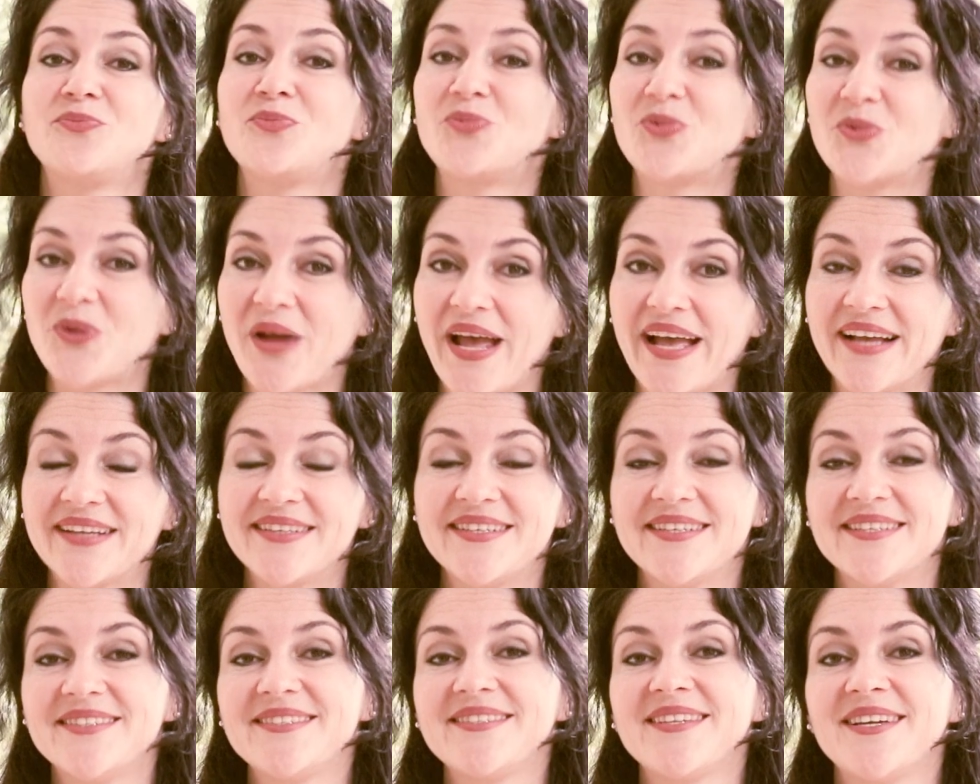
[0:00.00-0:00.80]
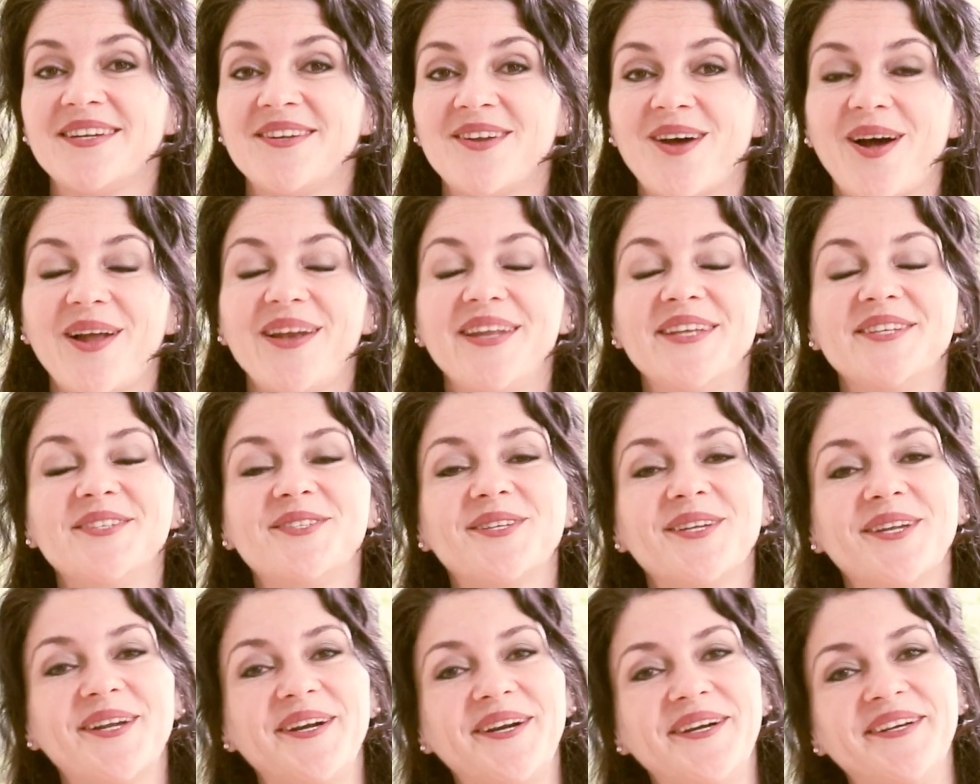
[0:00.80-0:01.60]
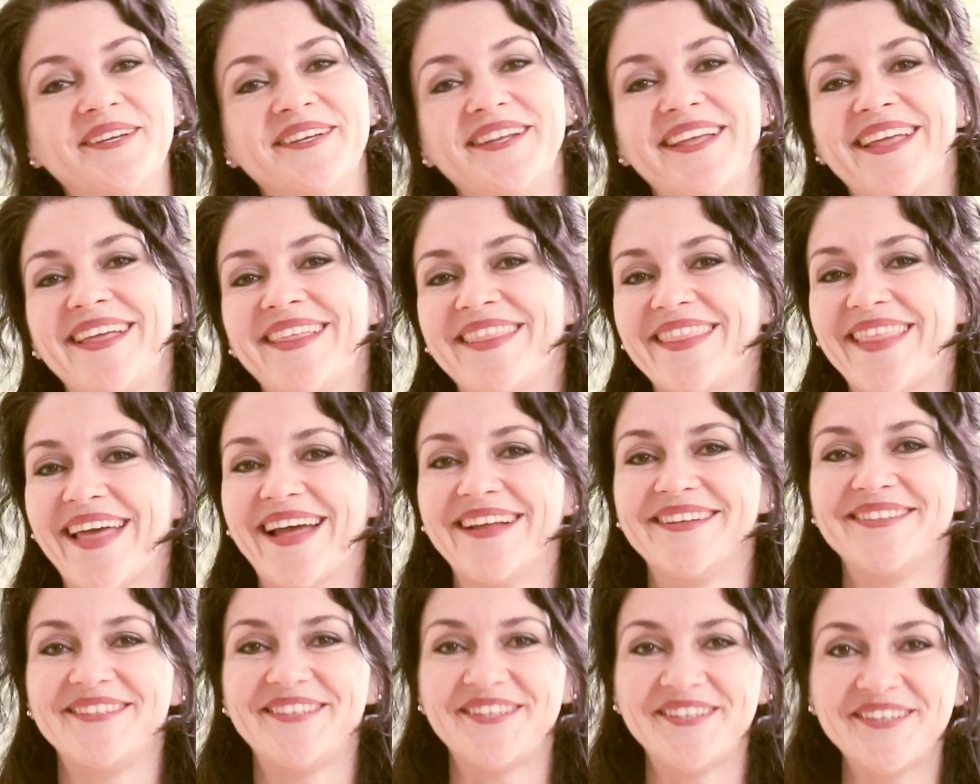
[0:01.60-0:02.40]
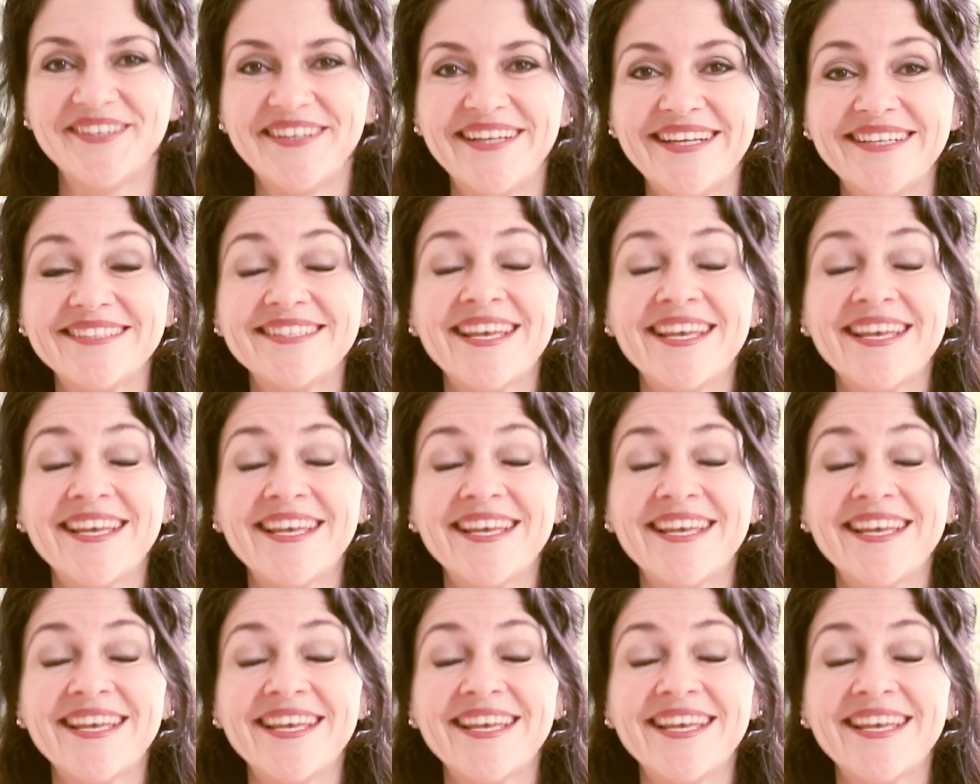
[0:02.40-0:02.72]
practice the knowledge learned in that unit.